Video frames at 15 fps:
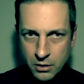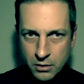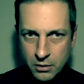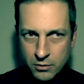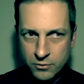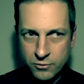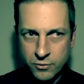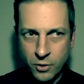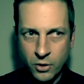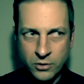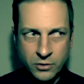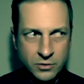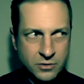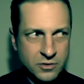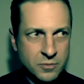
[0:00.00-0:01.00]

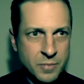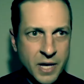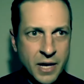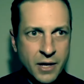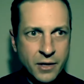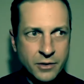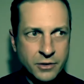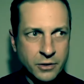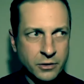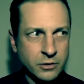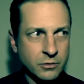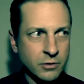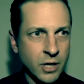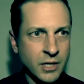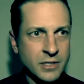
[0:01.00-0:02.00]
Fardels bear to
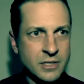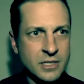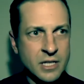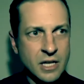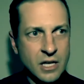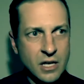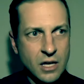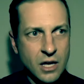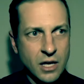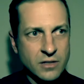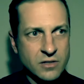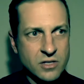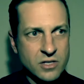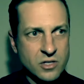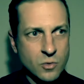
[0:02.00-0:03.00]
grunt and
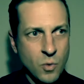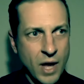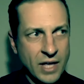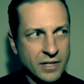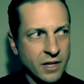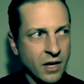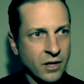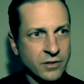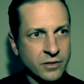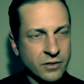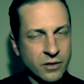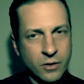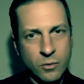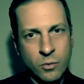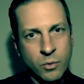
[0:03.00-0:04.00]
sweat under
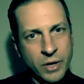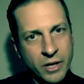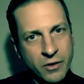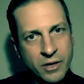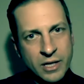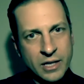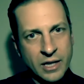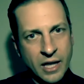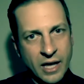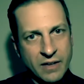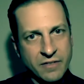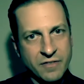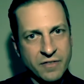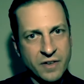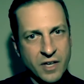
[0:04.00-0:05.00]
a weary
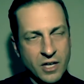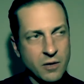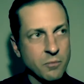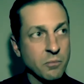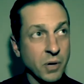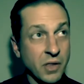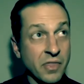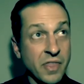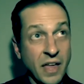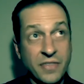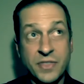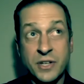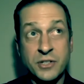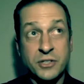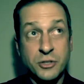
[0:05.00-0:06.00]
life, but that
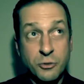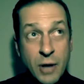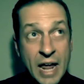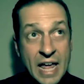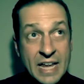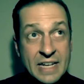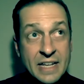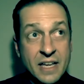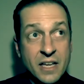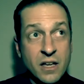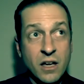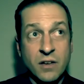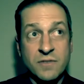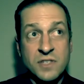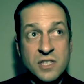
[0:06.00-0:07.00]
the dread
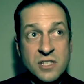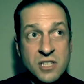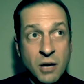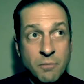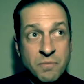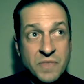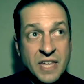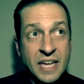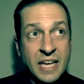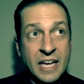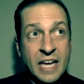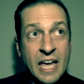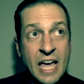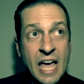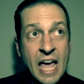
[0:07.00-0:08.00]
of something
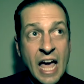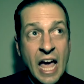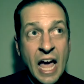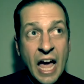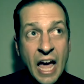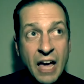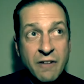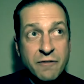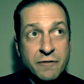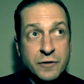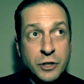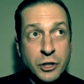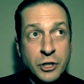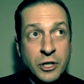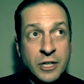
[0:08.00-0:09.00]

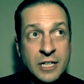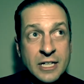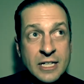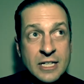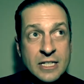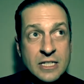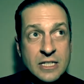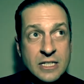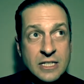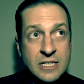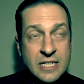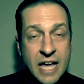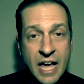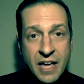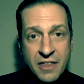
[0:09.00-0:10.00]
after
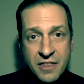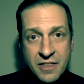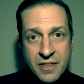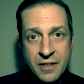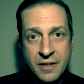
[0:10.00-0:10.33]
death.